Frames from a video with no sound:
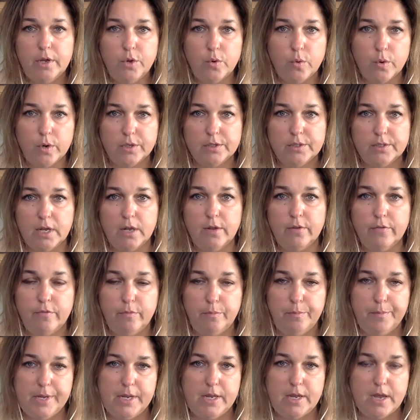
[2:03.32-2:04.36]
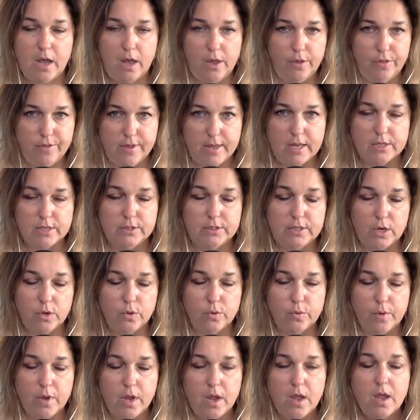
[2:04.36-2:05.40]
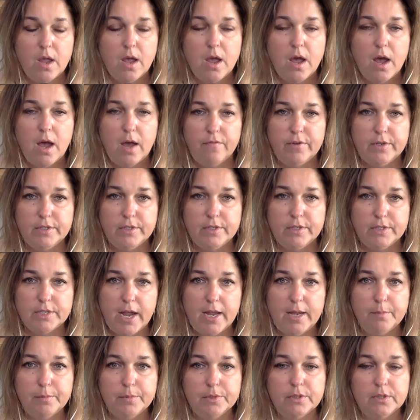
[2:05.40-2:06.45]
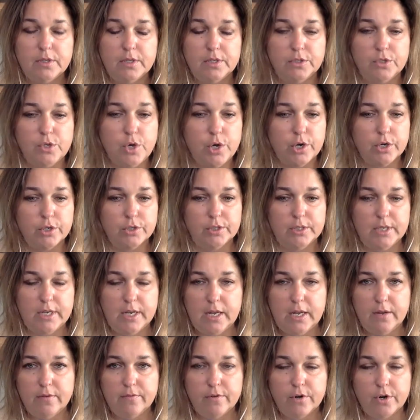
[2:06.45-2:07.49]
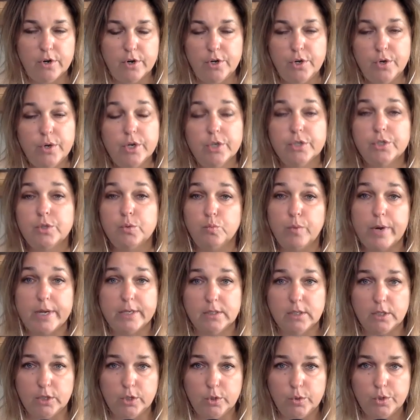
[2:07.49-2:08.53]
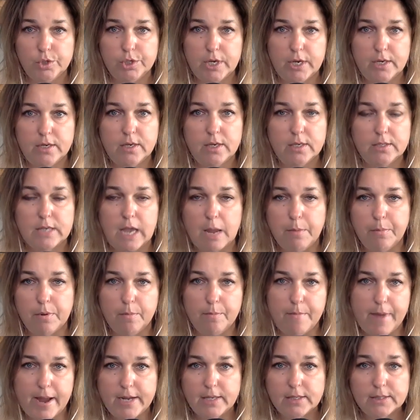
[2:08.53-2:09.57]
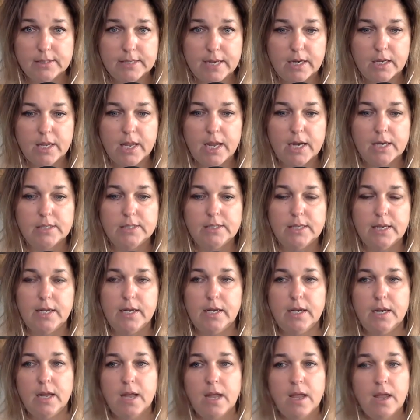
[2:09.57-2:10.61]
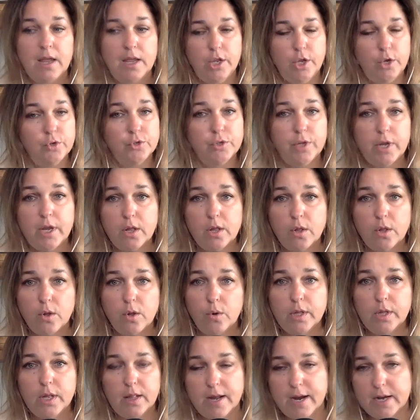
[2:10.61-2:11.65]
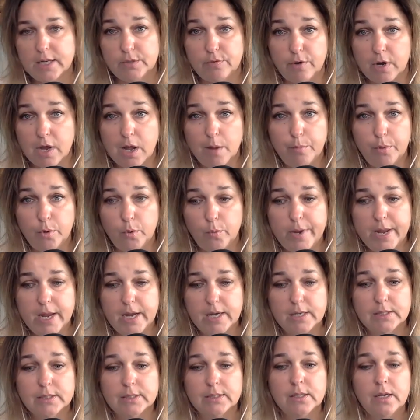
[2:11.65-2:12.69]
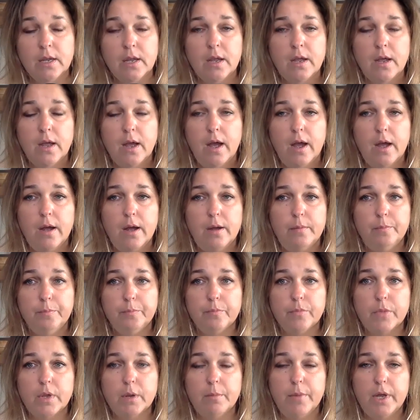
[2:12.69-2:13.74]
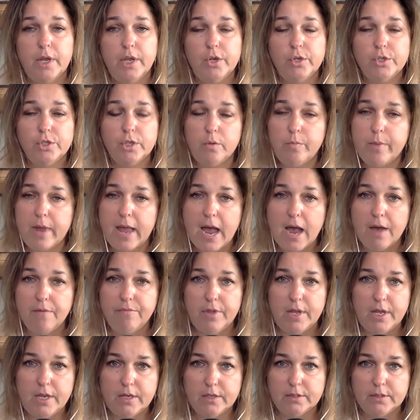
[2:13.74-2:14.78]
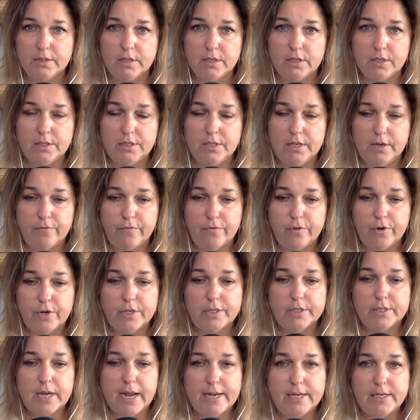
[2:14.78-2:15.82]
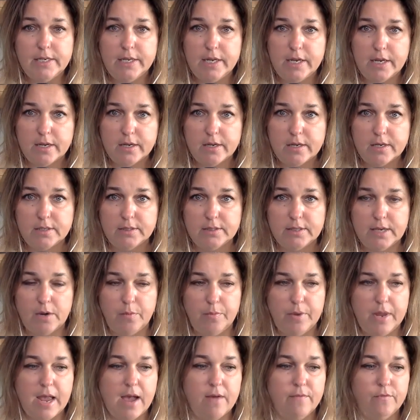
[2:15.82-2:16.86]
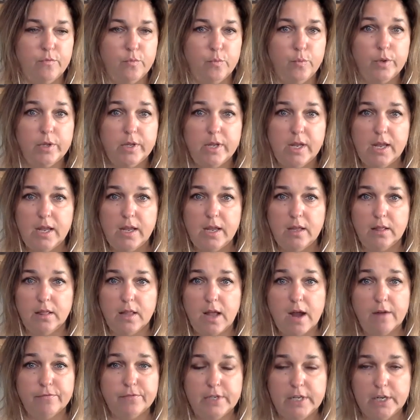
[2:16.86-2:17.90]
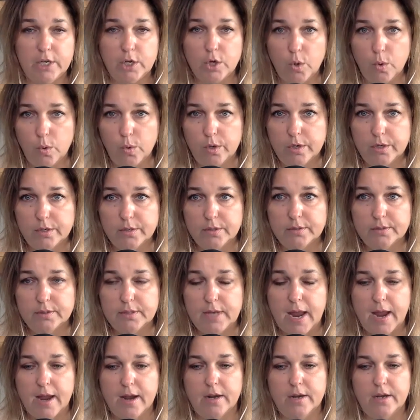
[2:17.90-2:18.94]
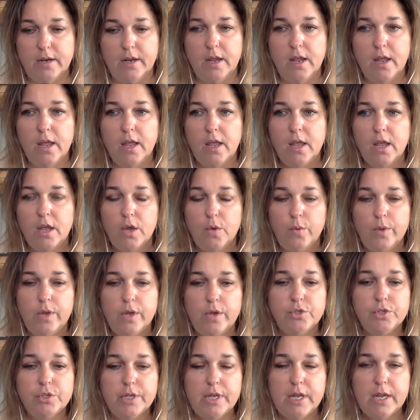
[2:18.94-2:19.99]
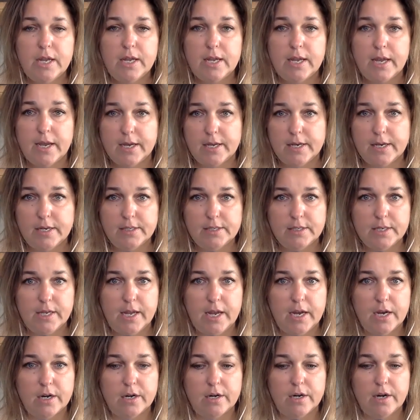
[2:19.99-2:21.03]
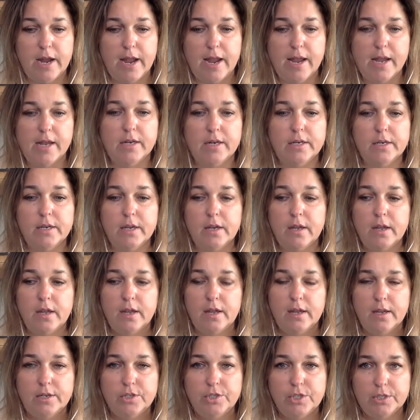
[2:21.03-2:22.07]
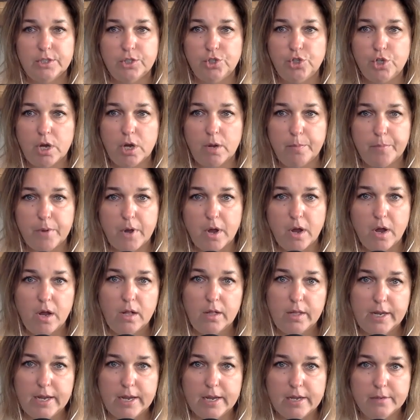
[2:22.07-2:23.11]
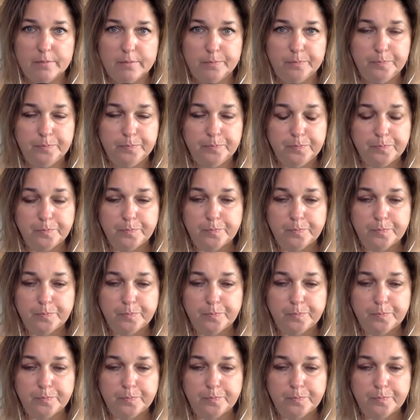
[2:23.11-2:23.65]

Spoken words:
yourself be healthy. So oftentimes this New Year's Eve or New Year's resolution type of mindset kicks in. Usually it only lasts for a couple of weeks. But usually we have these different ideas and we have really lofty goals and we usually kick it into gear and just jump all in